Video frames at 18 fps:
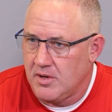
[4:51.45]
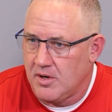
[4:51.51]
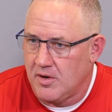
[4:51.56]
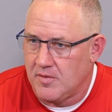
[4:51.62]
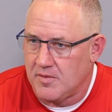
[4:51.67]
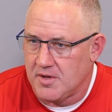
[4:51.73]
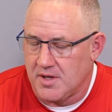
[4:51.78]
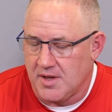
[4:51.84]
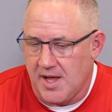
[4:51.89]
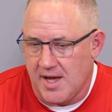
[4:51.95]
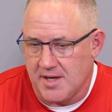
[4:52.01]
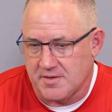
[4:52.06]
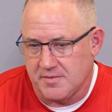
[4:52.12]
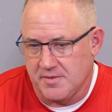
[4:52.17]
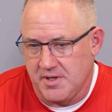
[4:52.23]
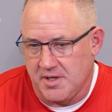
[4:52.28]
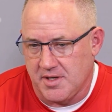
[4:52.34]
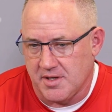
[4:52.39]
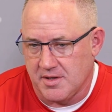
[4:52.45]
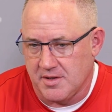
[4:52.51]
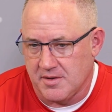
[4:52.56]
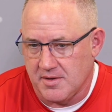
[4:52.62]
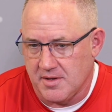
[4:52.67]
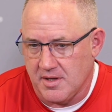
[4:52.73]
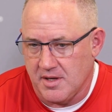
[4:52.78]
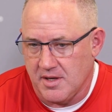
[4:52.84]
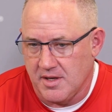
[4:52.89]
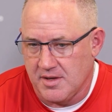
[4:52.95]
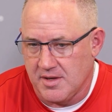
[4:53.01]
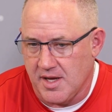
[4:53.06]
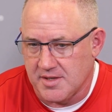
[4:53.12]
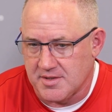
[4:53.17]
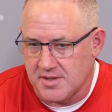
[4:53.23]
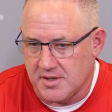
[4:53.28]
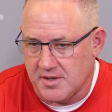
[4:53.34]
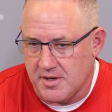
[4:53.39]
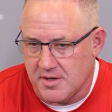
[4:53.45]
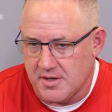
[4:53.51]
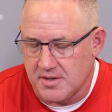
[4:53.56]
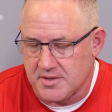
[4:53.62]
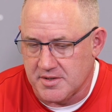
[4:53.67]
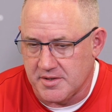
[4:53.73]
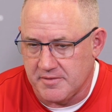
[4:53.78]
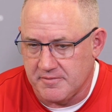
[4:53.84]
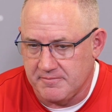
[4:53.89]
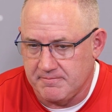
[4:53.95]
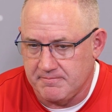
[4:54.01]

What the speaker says: over the last week, and that's encouraging.